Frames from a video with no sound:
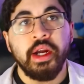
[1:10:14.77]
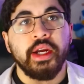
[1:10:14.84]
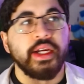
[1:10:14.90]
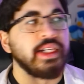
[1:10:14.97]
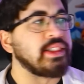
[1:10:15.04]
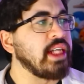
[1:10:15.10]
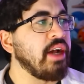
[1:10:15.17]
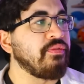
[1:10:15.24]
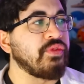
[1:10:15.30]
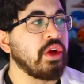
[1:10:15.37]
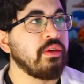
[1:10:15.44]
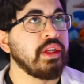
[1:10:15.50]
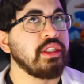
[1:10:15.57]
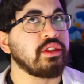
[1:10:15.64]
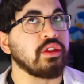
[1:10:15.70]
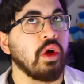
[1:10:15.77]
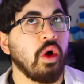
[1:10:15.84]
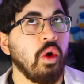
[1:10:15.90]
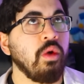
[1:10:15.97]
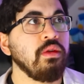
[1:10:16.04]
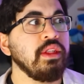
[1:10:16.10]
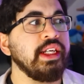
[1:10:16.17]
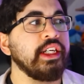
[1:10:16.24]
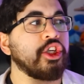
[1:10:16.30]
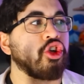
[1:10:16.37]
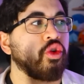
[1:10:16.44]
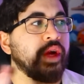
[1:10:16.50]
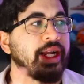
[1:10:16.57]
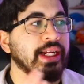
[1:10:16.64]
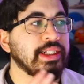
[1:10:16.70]
is that there is only
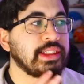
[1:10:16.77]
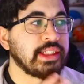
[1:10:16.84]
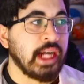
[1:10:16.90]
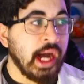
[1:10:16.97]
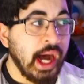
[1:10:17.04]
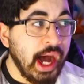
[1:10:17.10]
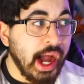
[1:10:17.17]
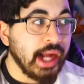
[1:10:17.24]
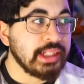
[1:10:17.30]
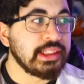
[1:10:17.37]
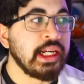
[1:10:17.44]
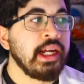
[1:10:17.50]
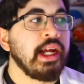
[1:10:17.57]
Kricketot,